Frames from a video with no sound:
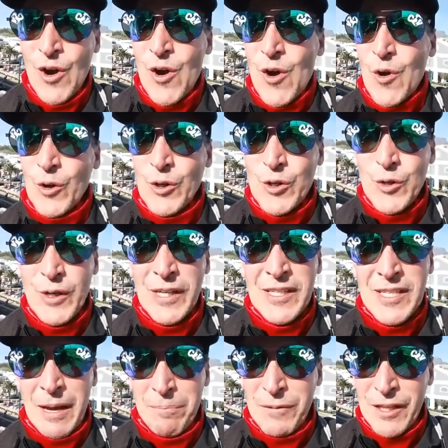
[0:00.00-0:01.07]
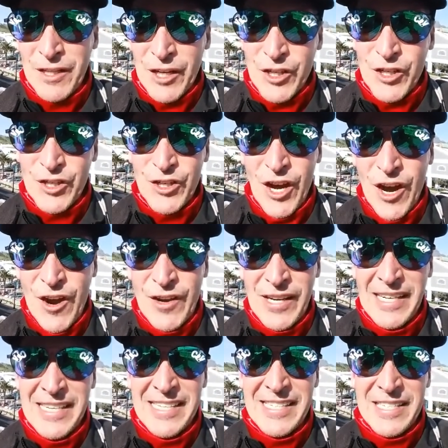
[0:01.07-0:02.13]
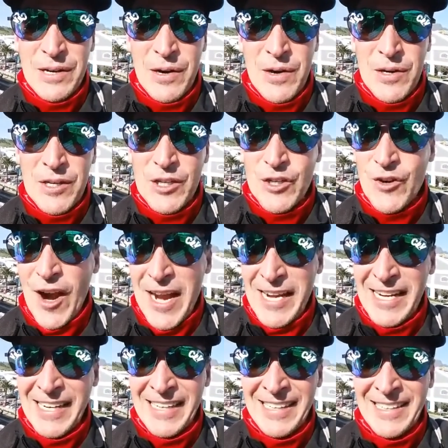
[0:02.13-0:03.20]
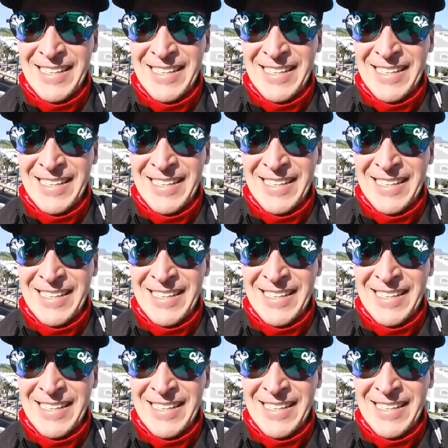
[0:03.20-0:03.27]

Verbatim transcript: or doing something that you know is trending,